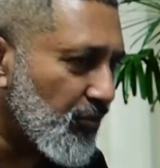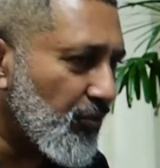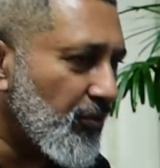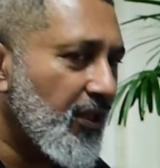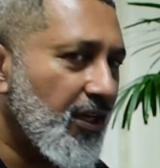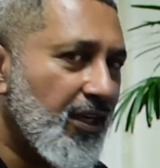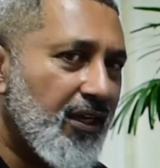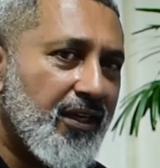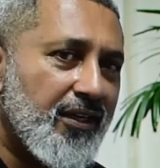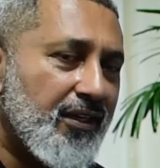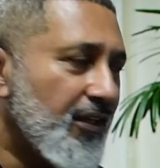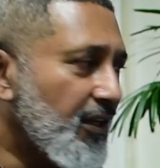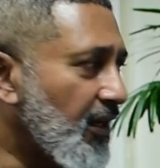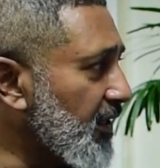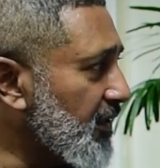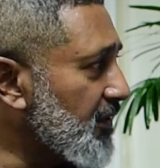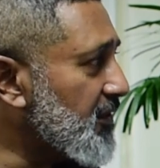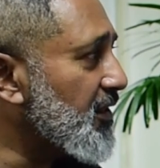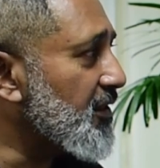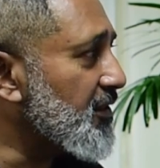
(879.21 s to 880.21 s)
do they
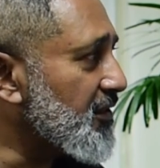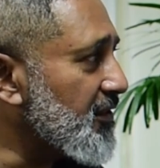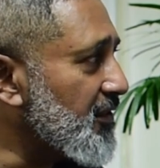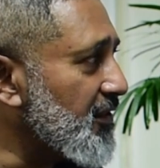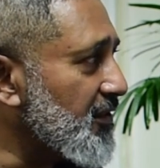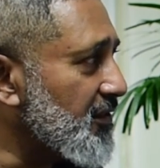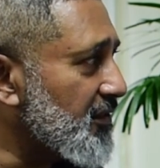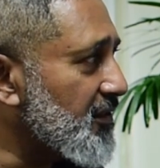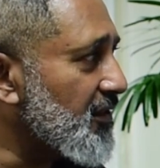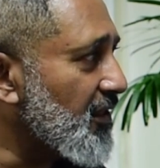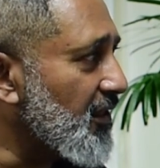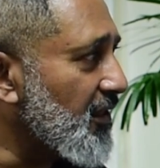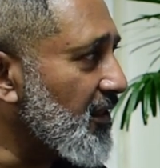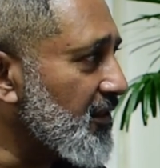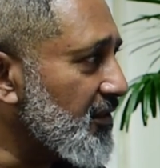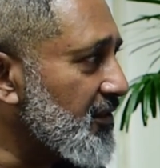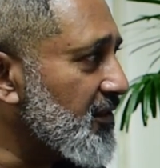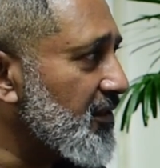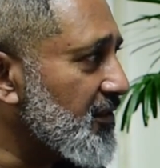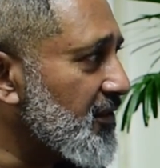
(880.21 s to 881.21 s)
access this
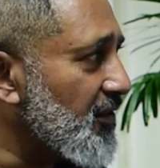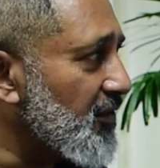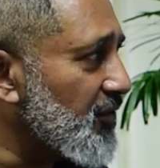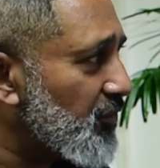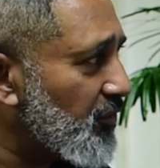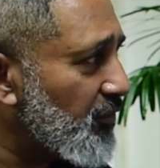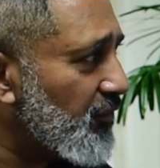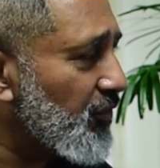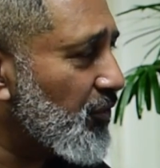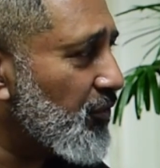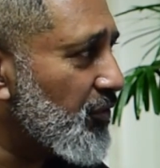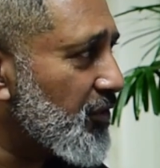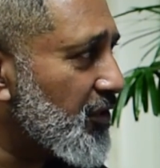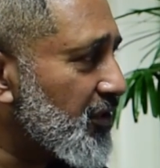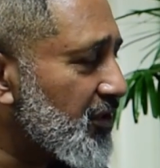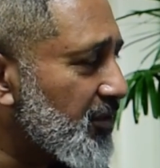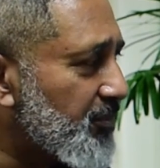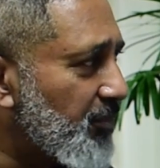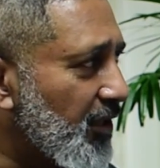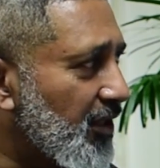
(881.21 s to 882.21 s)
assistance. So if you could
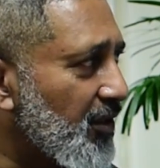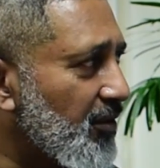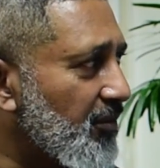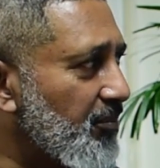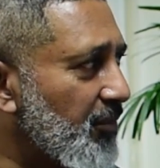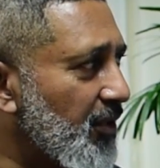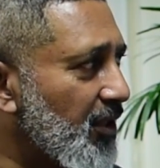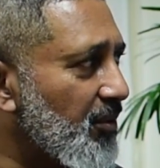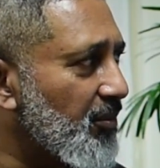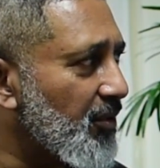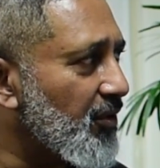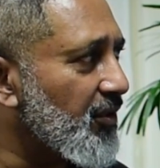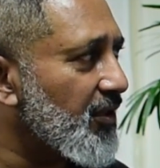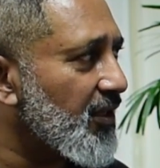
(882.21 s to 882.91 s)
just speak a bit about